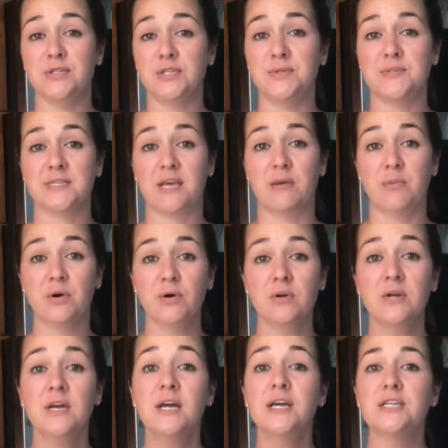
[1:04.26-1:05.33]
to use
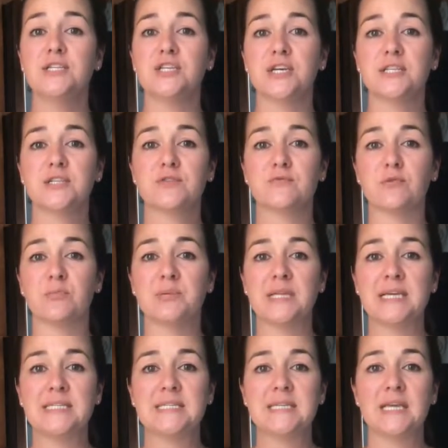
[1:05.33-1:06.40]
kibble, just
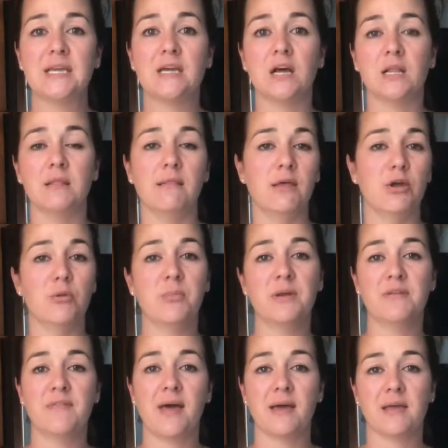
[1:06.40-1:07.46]
replacing a little bit
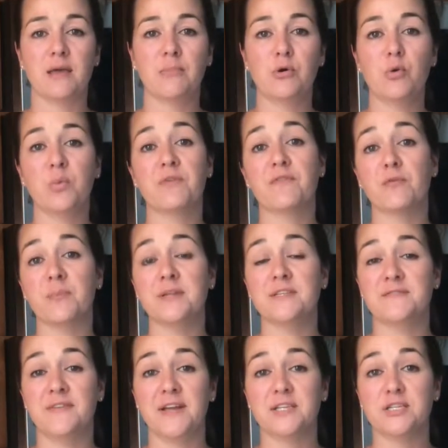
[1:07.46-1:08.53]
of that kibble with
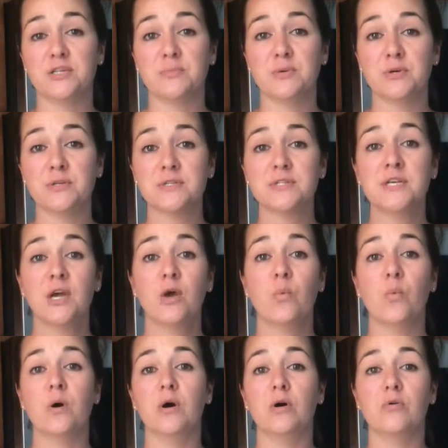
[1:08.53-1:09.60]
fermented vegetables
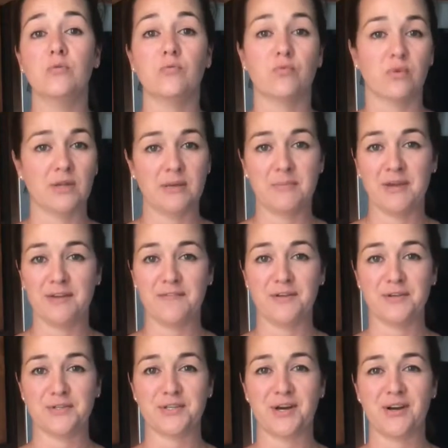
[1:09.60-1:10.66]
will really benefit
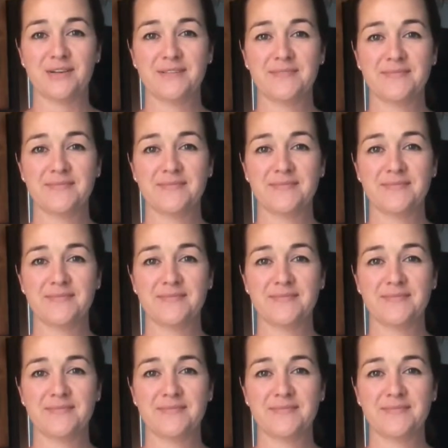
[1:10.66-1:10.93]
your dog.